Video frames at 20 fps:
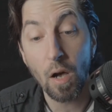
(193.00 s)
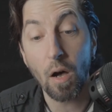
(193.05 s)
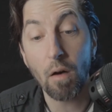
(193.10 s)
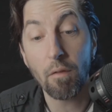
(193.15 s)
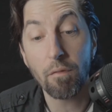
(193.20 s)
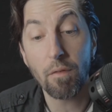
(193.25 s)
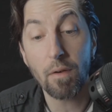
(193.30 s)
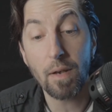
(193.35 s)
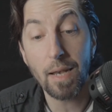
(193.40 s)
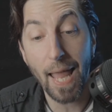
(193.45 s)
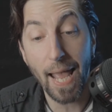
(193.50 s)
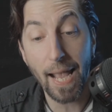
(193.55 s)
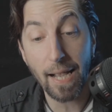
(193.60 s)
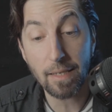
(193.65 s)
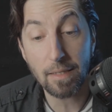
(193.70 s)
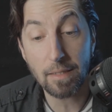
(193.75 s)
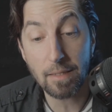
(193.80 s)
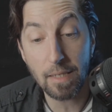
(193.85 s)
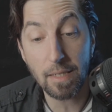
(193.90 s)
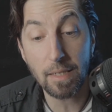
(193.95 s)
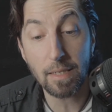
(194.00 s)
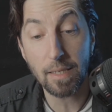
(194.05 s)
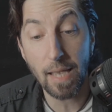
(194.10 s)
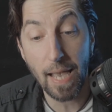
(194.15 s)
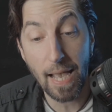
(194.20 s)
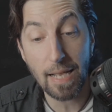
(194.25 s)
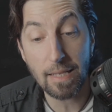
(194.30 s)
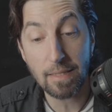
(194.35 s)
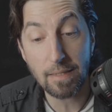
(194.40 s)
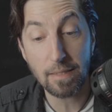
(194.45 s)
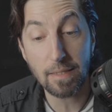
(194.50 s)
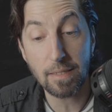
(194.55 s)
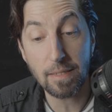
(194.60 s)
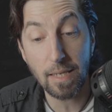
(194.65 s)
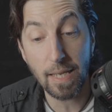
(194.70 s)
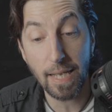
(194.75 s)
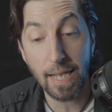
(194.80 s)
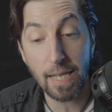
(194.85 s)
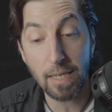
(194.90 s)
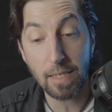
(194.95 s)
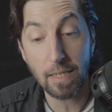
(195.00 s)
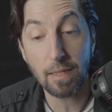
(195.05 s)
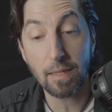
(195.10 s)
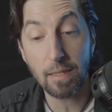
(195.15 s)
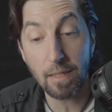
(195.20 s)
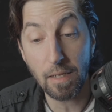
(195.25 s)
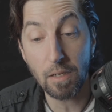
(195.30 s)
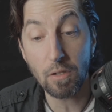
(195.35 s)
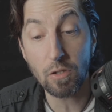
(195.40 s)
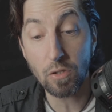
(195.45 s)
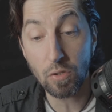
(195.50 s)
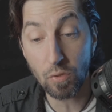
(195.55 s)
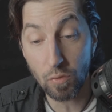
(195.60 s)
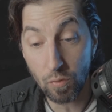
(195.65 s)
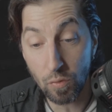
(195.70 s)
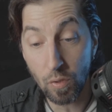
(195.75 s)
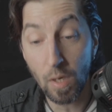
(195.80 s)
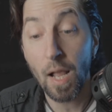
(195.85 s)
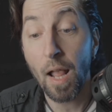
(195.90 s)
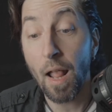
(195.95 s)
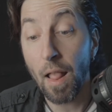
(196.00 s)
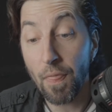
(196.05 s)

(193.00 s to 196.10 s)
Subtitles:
of lactic acid added thereto,